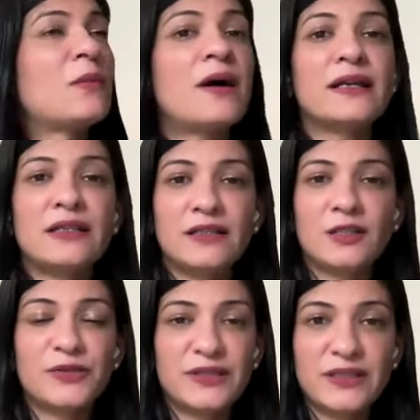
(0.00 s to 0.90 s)
some are
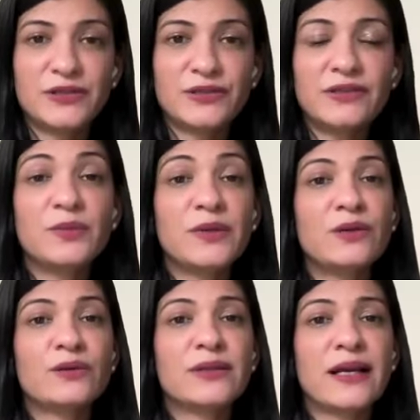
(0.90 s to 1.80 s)
interpretations.
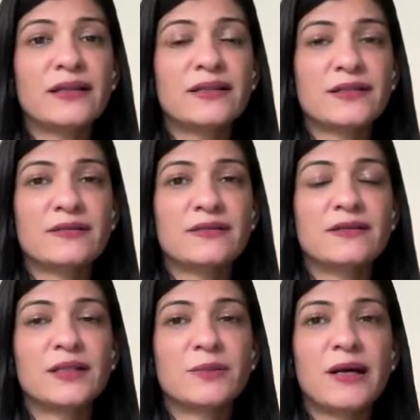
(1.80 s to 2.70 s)
We know that
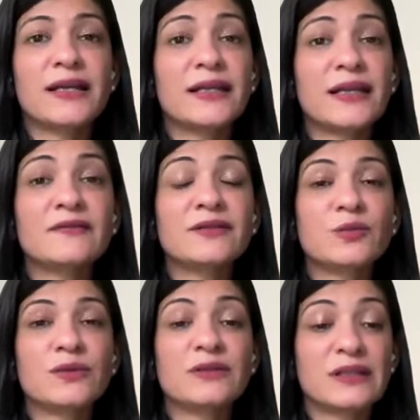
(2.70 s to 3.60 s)
The mind
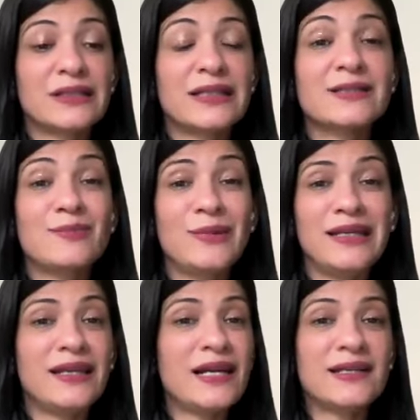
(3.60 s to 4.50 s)
loves to create
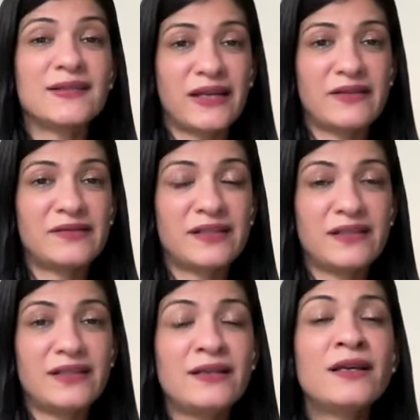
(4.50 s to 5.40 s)
meaning out of
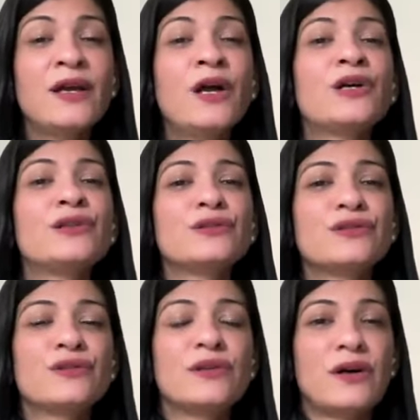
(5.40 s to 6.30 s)
everything.
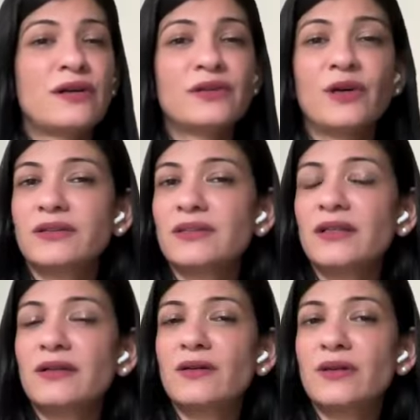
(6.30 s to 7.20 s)
So a lot of
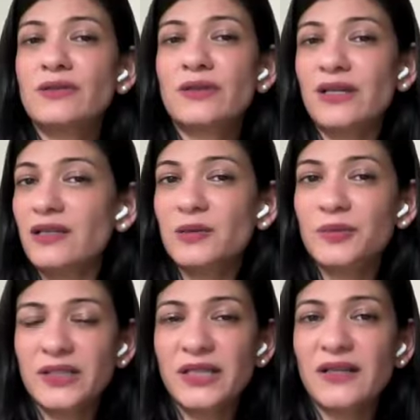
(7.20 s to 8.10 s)
thoughts can go into
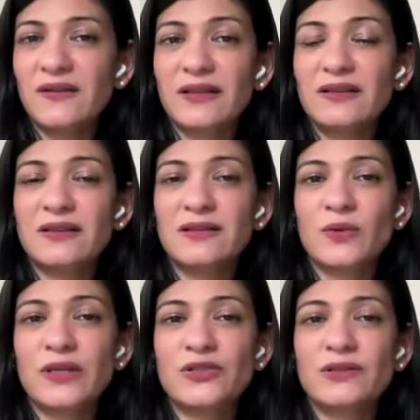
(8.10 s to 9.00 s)
interpreting events,
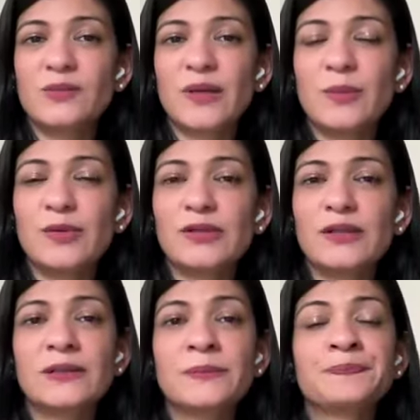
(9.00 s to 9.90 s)
situations,
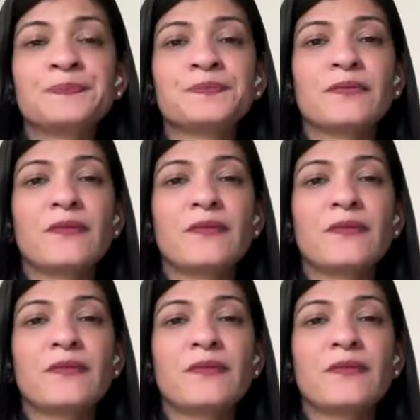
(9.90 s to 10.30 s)
people.